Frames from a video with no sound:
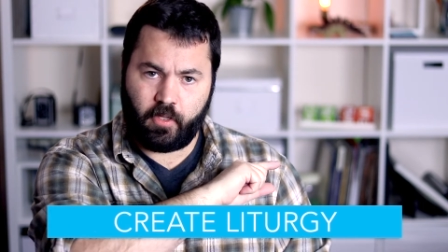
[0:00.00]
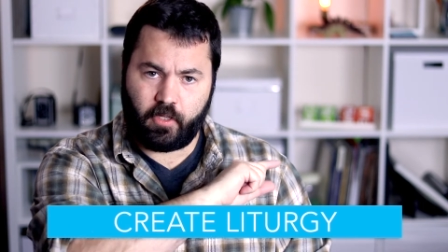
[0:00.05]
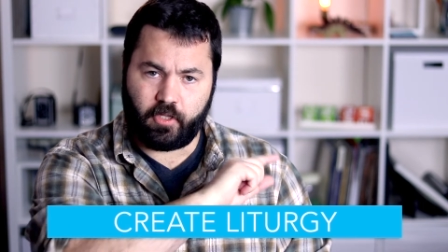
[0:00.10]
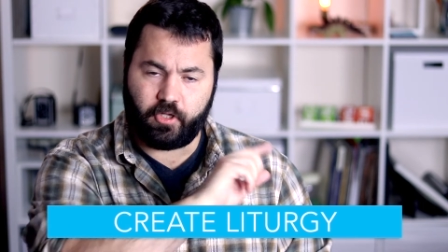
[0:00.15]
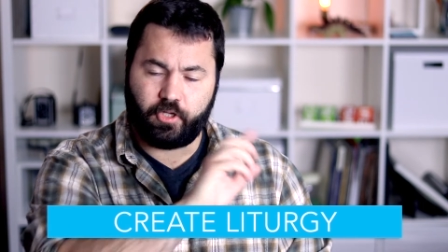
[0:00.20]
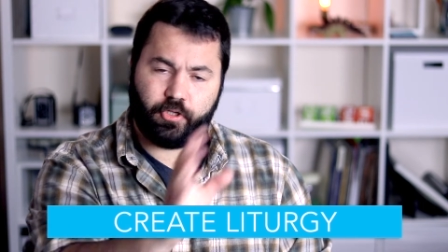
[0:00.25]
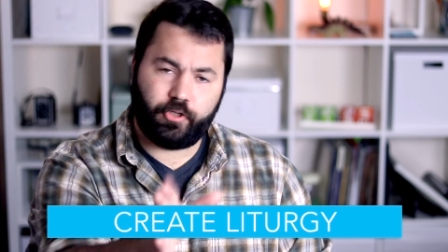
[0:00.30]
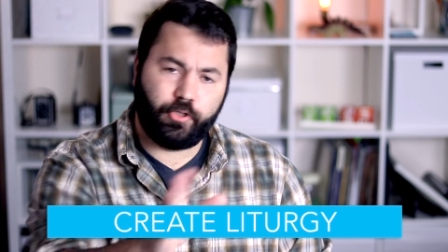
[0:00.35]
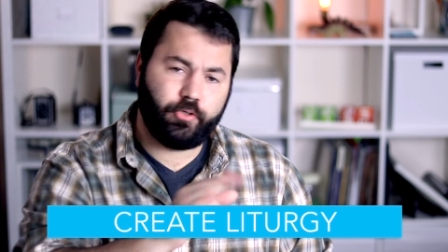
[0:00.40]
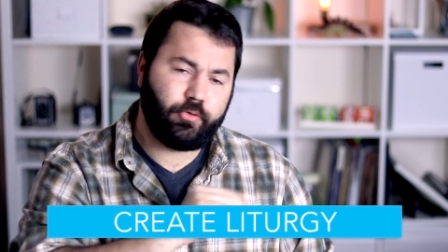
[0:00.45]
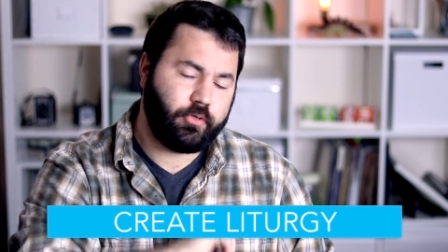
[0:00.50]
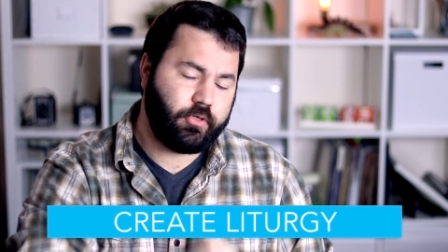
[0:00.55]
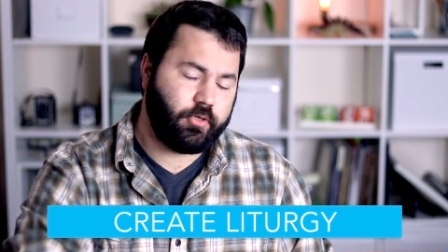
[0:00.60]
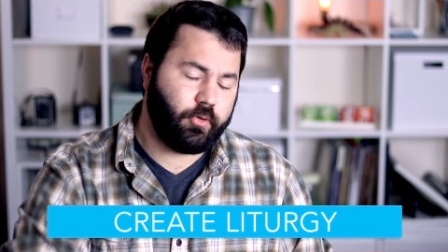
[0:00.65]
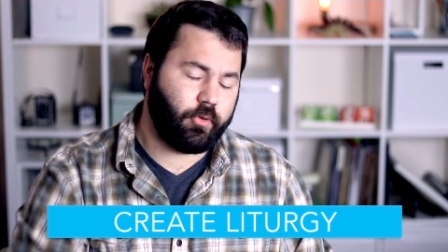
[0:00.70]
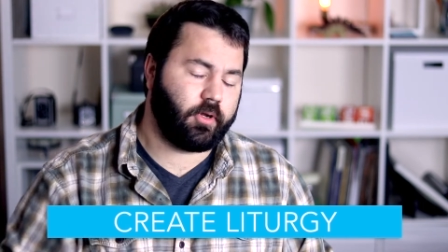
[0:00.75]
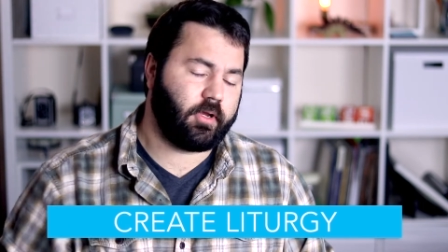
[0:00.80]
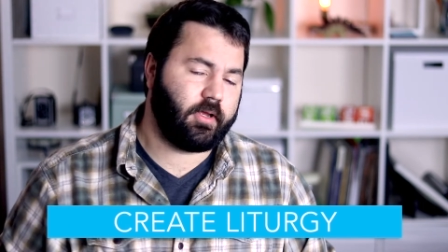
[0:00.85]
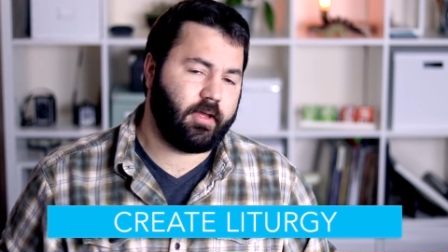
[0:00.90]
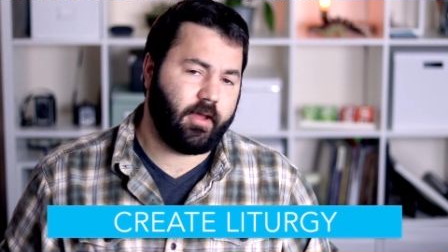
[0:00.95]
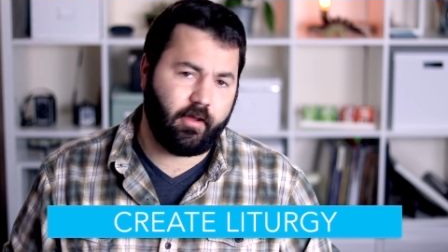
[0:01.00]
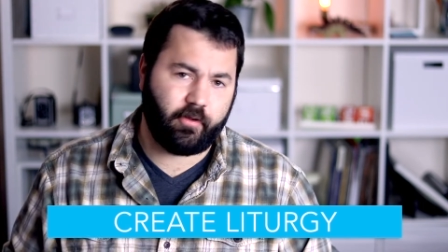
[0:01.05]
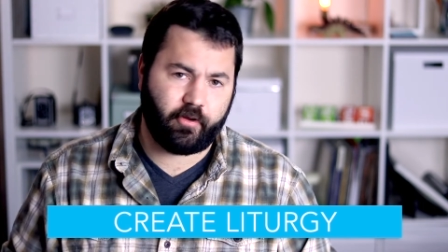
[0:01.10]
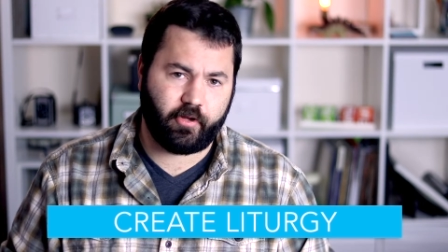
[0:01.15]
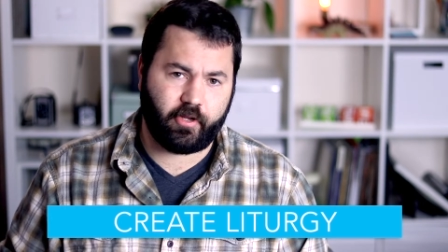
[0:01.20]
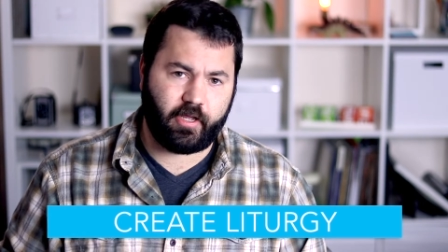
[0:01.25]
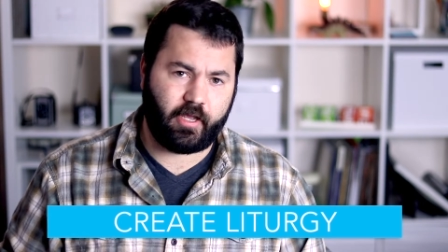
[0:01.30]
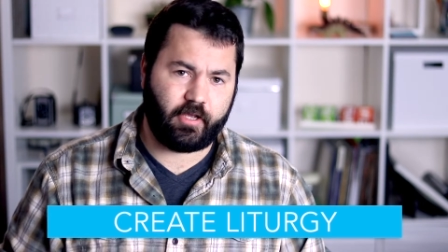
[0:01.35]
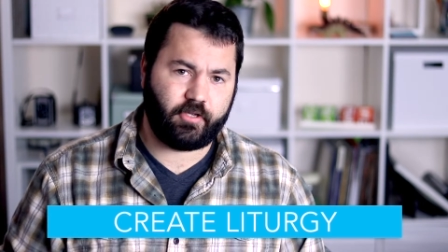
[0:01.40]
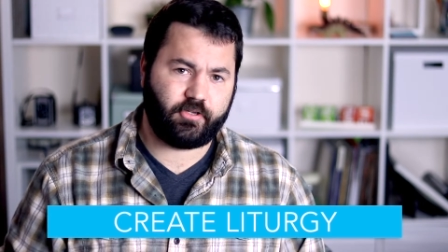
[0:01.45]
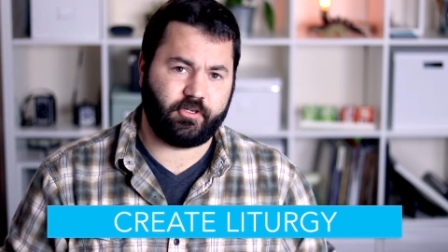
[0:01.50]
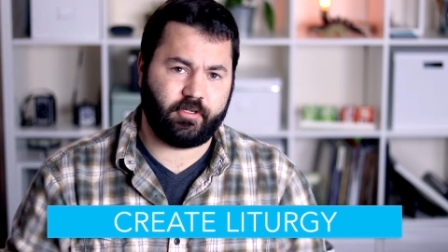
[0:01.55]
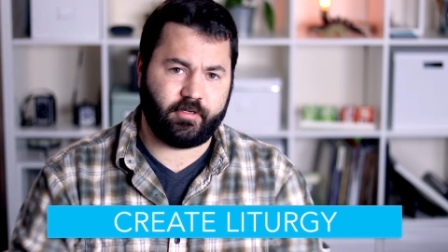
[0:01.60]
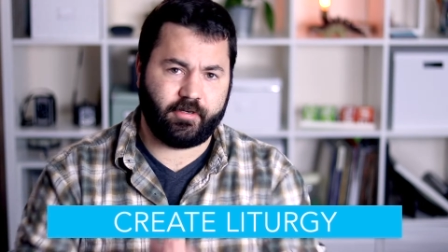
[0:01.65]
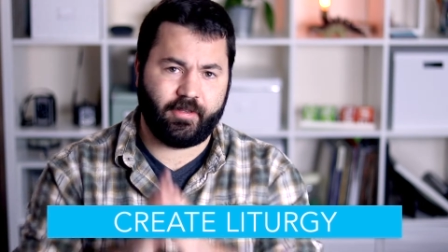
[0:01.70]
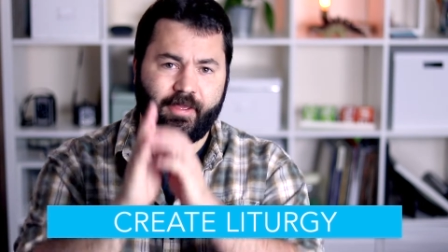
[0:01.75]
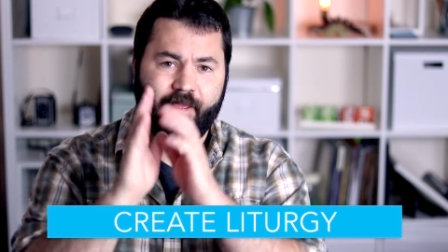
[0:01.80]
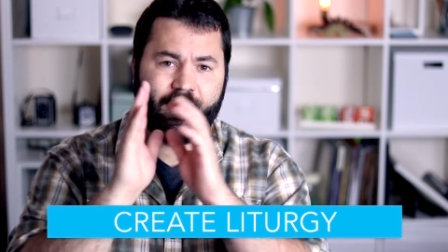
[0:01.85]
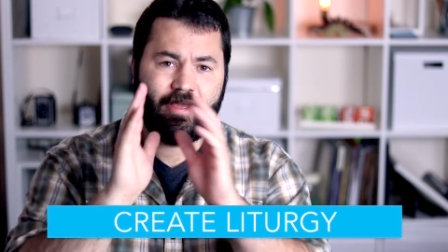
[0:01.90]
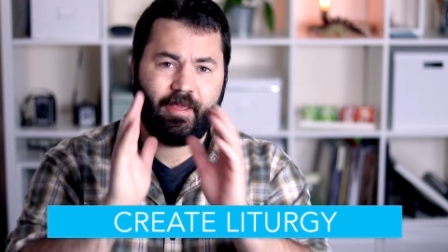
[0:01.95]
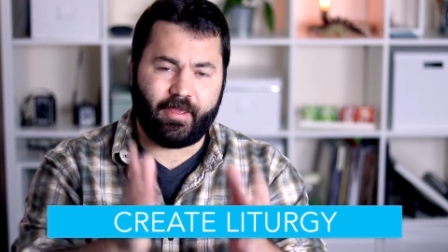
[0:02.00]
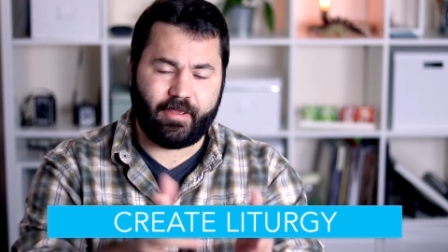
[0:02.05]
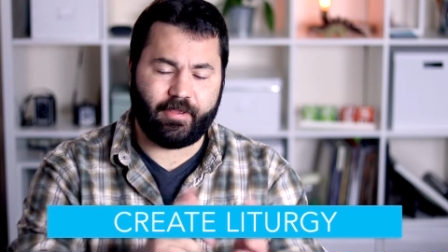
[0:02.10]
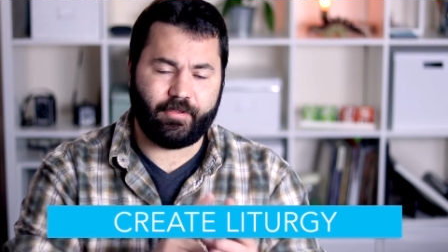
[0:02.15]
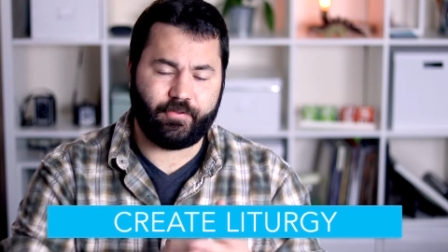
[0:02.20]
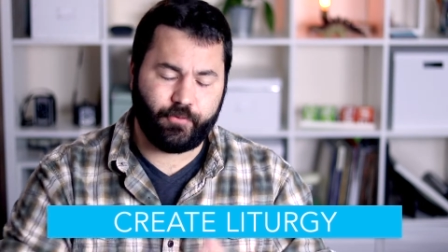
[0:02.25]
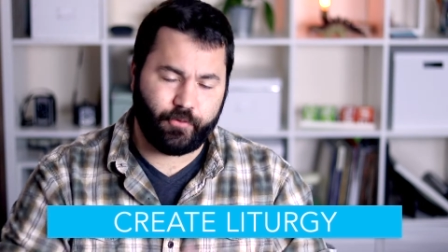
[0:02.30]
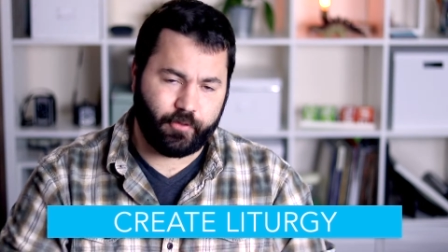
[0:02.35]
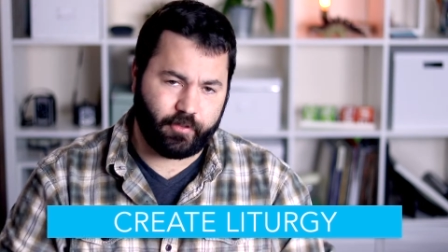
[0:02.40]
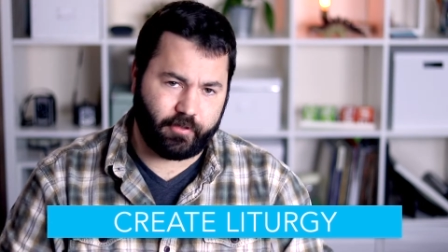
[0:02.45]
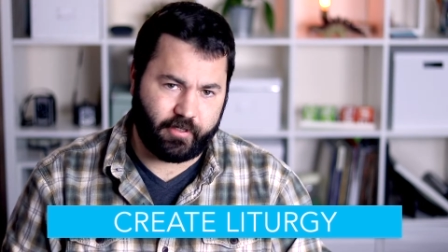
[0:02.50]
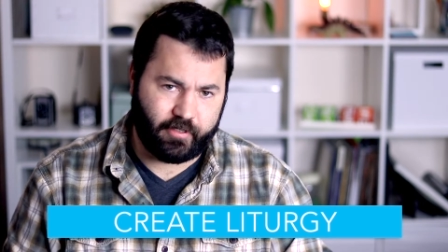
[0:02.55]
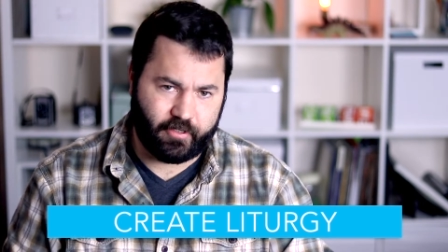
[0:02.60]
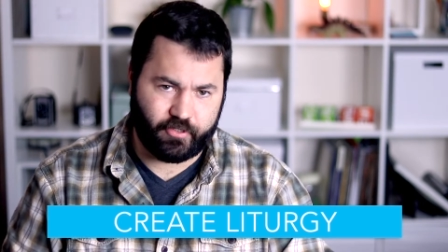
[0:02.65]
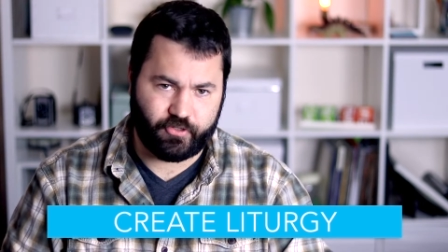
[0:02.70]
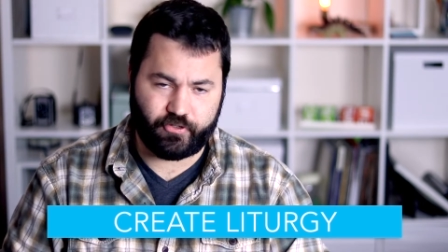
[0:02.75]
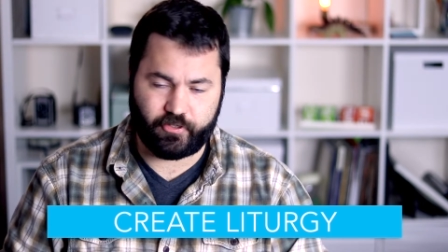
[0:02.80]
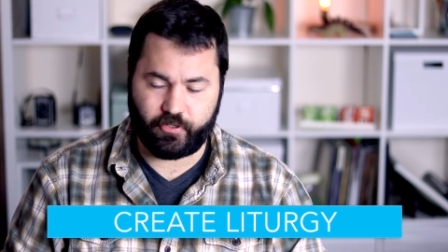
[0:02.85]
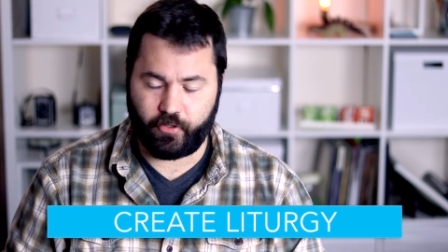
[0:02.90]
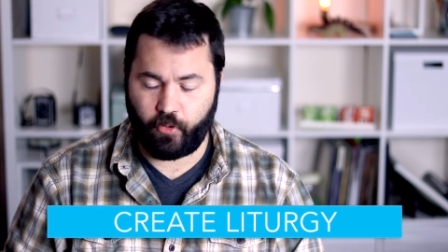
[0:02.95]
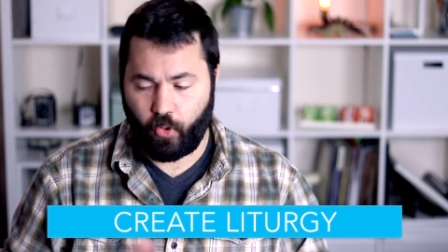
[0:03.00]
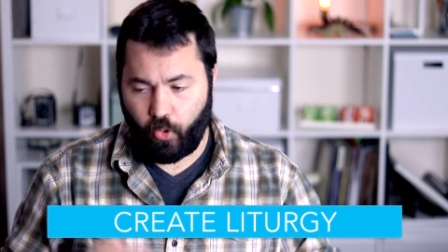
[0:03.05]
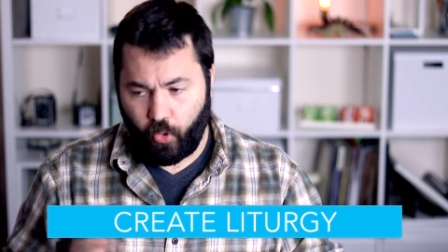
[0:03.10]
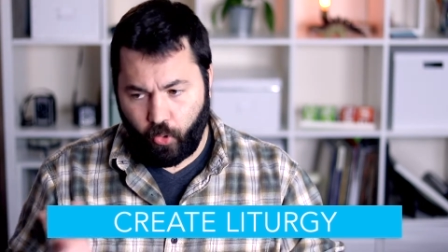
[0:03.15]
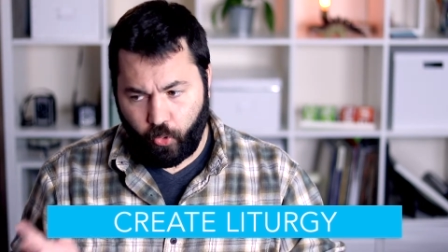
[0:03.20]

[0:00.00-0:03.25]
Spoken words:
Include your congregation in your liturgy,